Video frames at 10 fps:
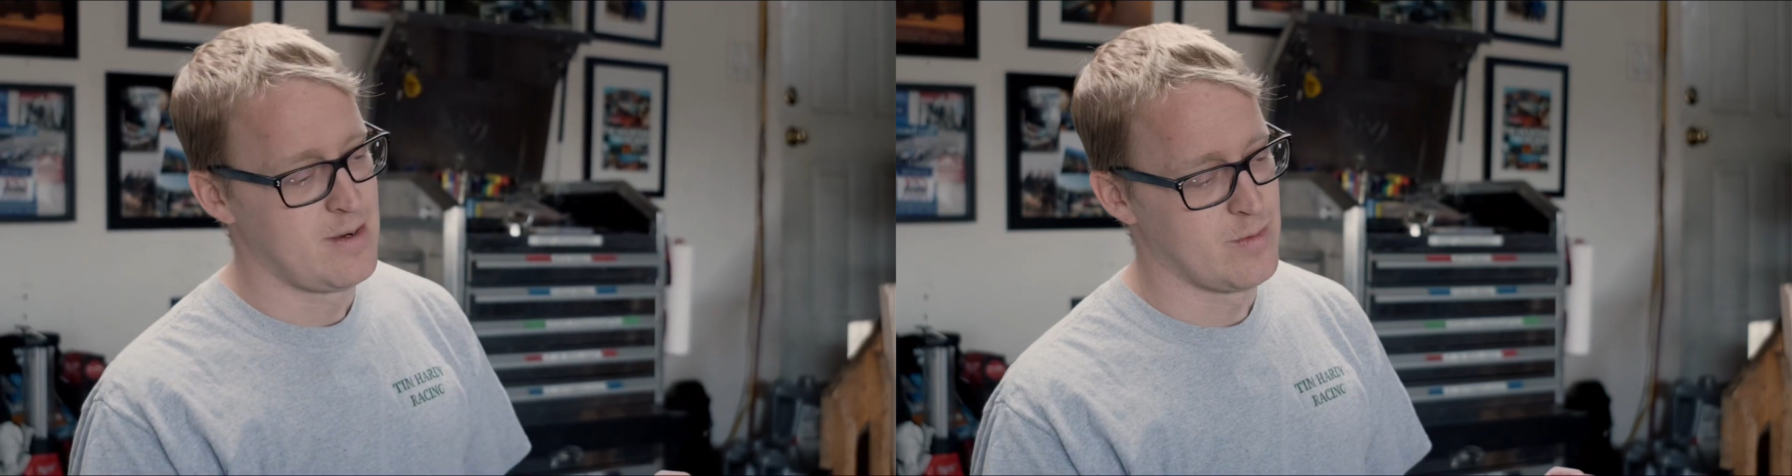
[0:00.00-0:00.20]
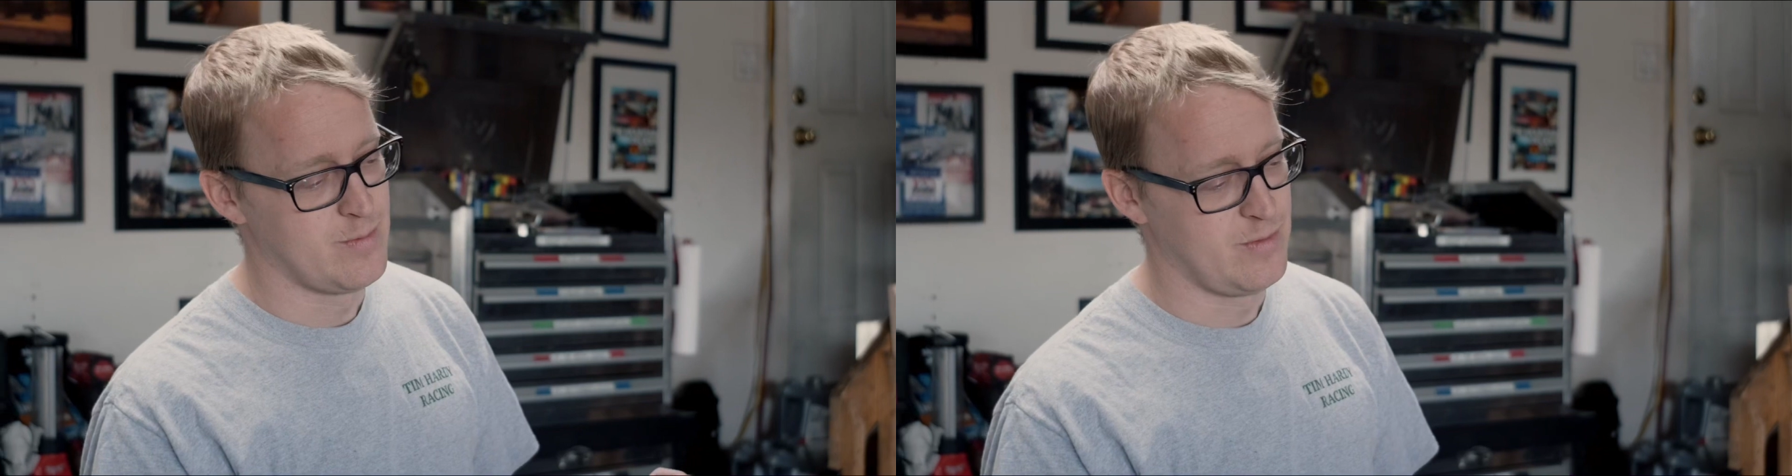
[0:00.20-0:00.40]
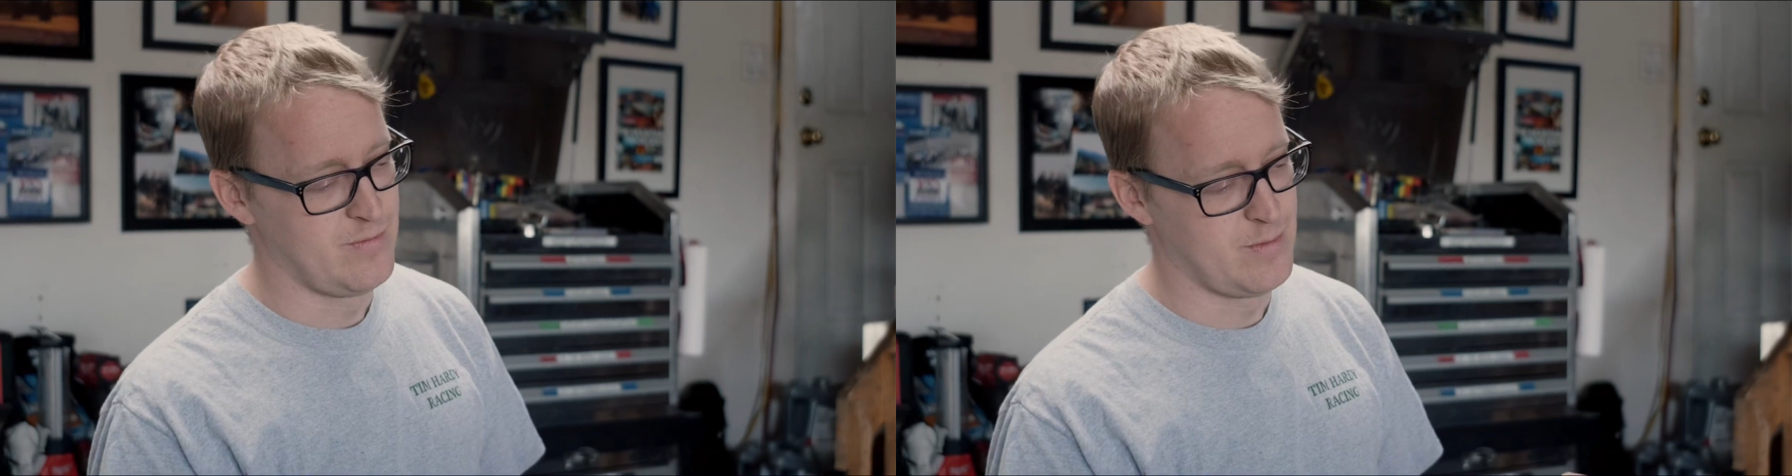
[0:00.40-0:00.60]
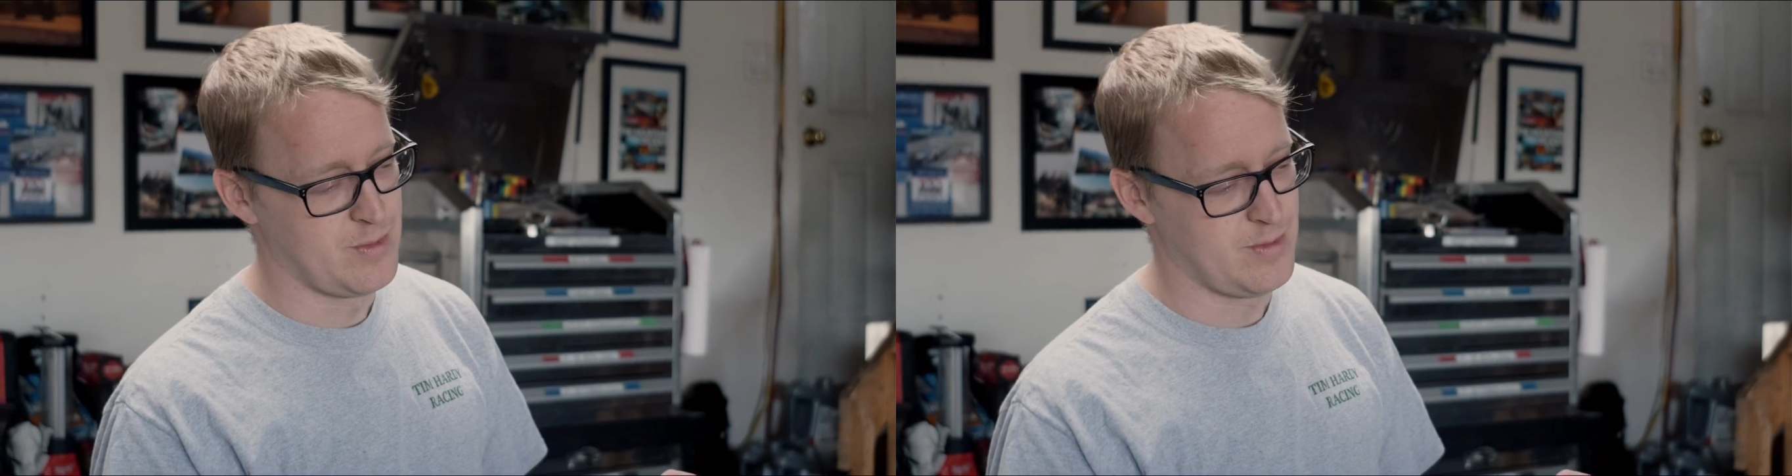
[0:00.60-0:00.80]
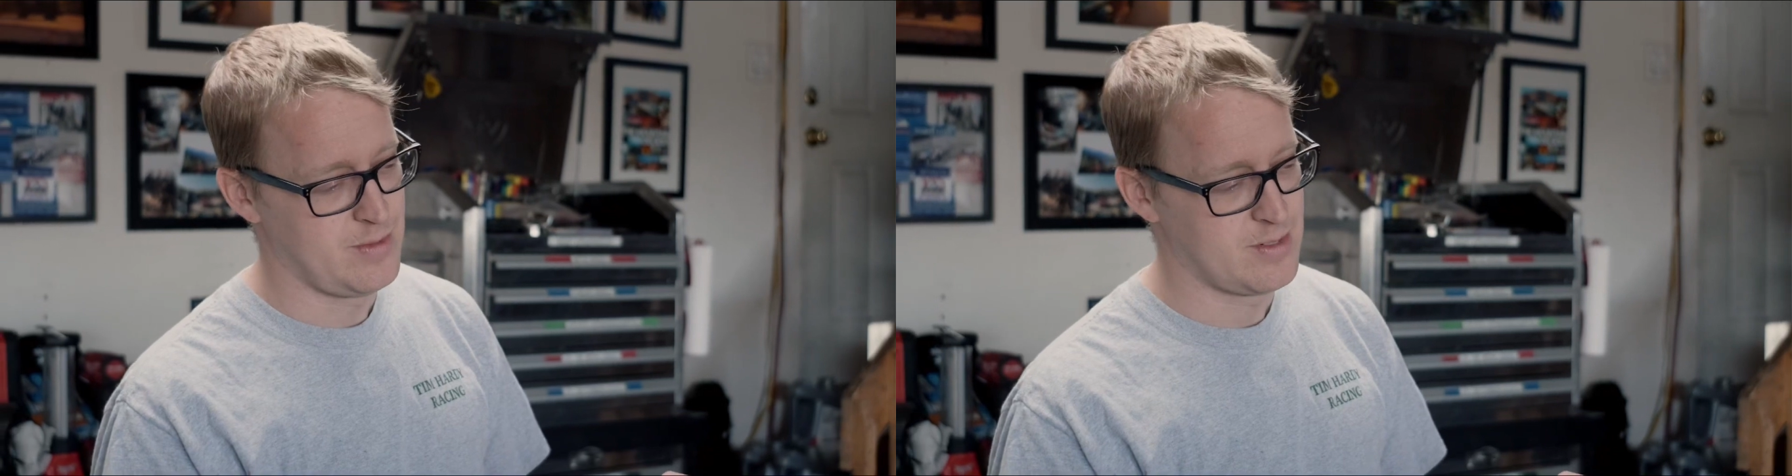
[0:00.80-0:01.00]

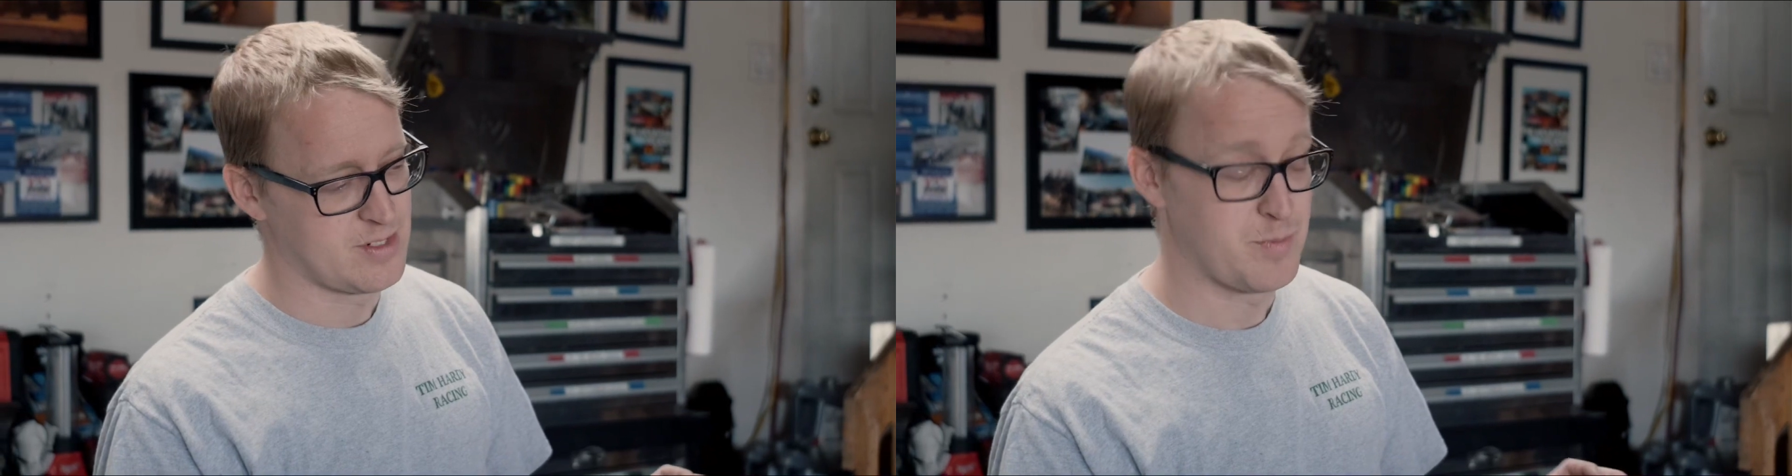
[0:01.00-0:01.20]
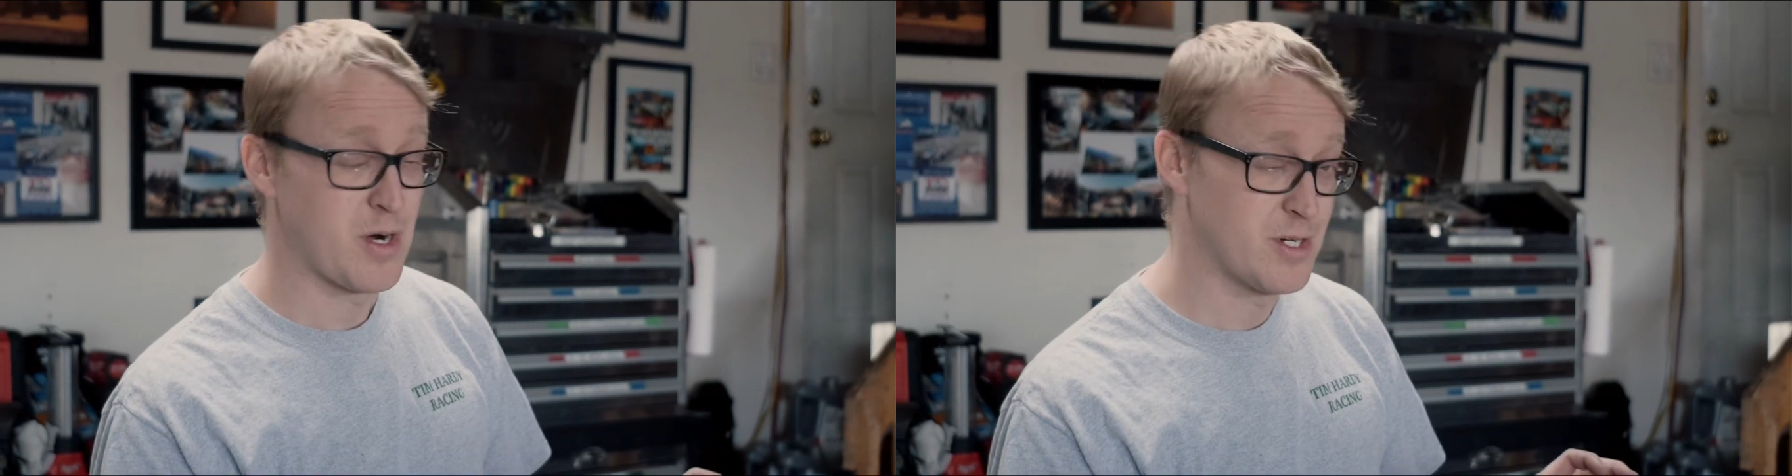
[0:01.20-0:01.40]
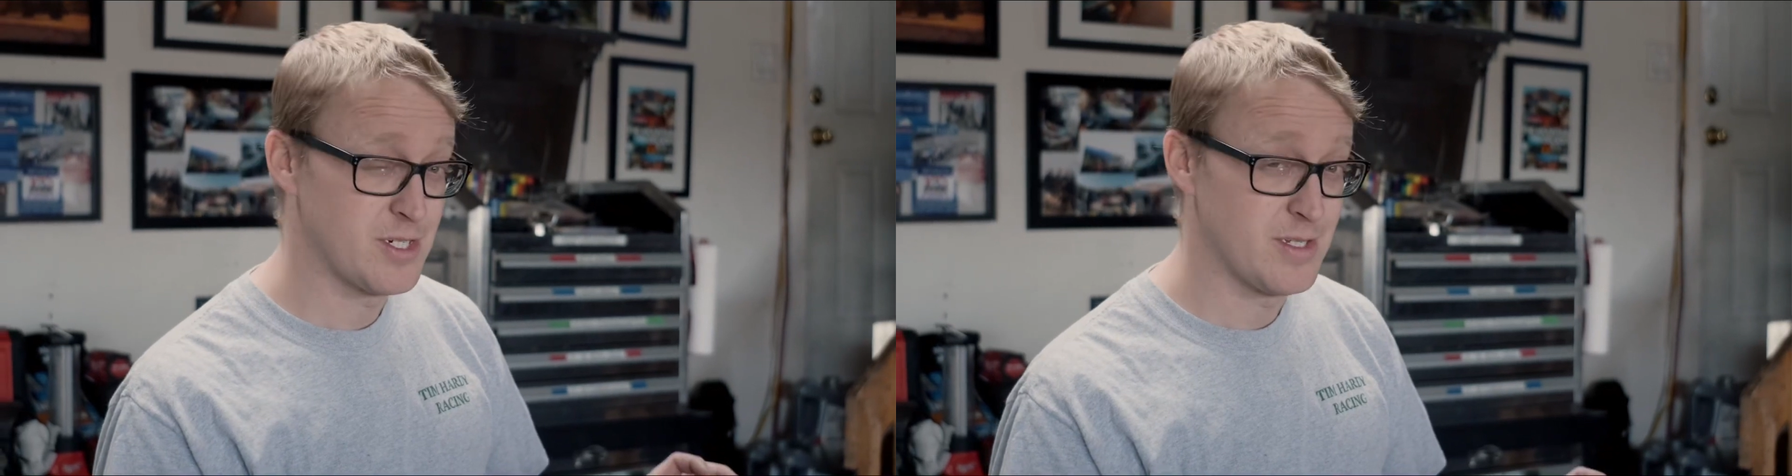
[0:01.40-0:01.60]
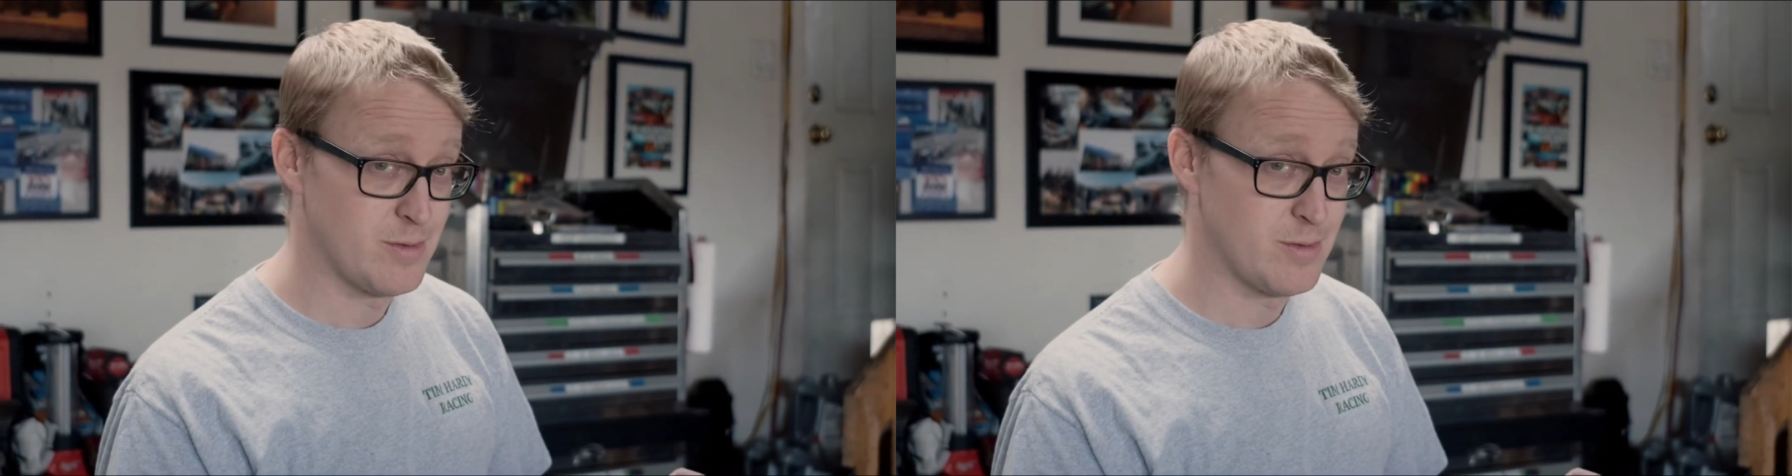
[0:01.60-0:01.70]
removable, or it's partially